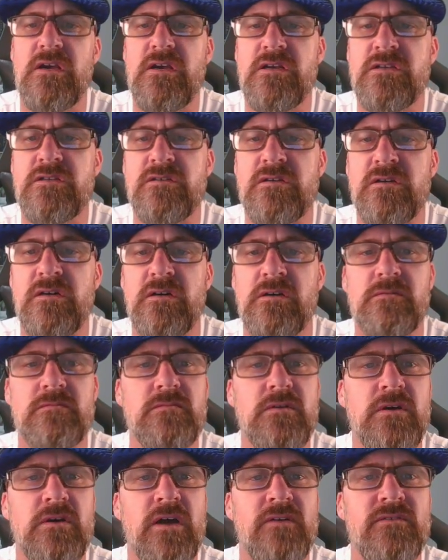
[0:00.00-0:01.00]
So
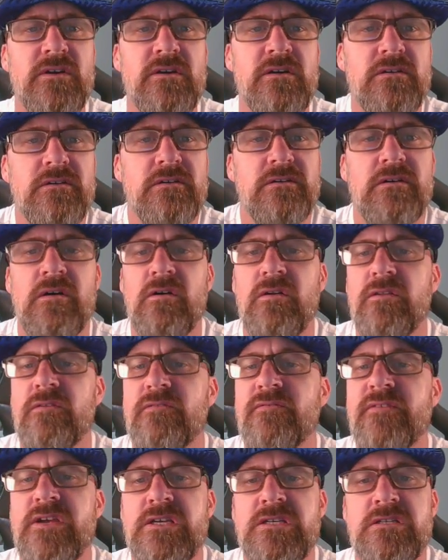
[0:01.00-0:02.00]
after all the
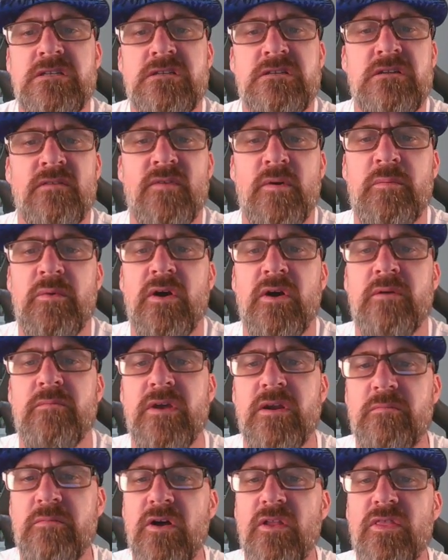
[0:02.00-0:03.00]
fees and stuff, I probably
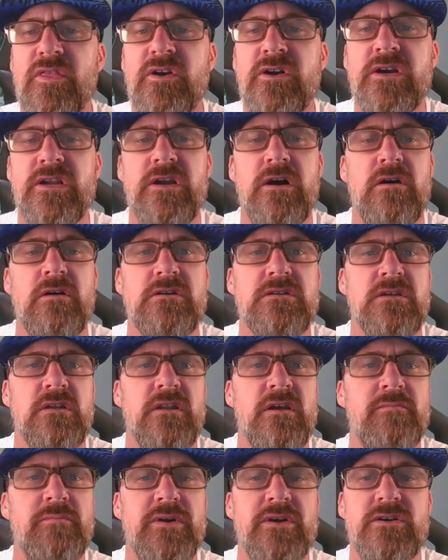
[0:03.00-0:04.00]
made about $30 on
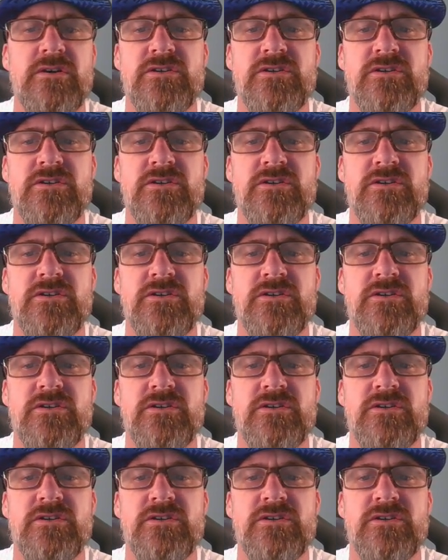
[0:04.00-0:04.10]
that pair of